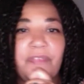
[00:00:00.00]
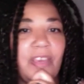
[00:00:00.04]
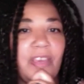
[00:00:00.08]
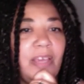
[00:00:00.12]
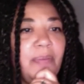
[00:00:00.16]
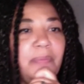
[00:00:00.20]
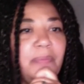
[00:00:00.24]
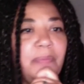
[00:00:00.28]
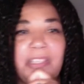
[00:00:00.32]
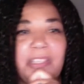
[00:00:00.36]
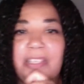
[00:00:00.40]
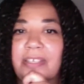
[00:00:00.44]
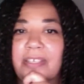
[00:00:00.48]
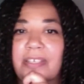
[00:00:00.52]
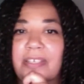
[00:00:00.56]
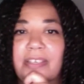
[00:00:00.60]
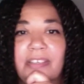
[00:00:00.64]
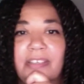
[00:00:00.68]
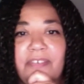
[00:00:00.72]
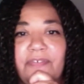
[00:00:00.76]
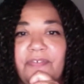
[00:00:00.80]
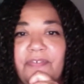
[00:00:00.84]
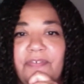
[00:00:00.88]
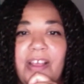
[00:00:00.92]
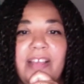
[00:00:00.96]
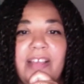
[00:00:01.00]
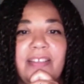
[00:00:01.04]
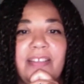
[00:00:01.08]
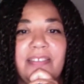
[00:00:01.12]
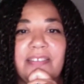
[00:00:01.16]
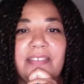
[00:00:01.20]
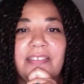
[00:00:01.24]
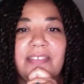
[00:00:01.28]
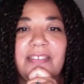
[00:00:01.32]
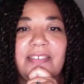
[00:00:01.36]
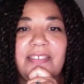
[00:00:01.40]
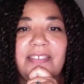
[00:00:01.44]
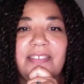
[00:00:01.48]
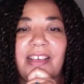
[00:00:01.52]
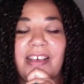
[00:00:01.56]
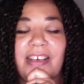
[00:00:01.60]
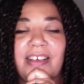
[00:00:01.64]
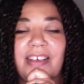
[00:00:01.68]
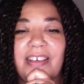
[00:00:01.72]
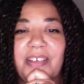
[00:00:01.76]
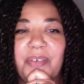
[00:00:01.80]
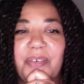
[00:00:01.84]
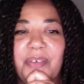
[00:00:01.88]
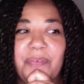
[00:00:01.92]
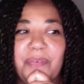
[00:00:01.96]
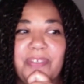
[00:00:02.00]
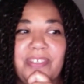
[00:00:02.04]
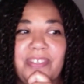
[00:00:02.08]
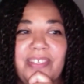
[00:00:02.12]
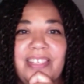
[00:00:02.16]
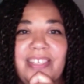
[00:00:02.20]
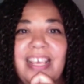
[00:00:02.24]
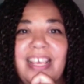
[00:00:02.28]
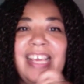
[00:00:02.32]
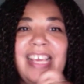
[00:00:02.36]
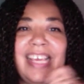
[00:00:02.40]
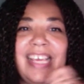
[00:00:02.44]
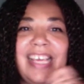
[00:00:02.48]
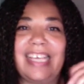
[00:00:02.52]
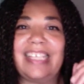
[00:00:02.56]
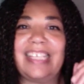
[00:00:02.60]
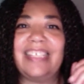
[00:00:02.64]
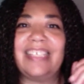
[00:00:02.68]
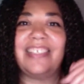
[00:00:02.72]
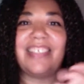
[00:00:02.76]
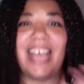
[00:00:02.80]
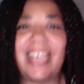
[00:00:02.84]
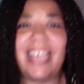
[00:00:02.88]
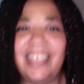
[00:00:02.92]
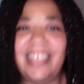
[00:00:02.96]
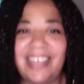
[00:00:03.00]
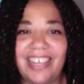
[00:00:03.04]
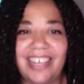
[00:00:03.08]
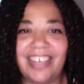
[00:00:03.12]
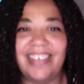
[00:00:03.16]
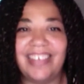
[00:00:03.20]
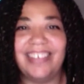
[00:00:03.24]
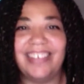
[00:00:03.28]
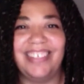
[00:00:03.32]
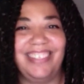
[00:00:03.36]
family and friends. It was exciting.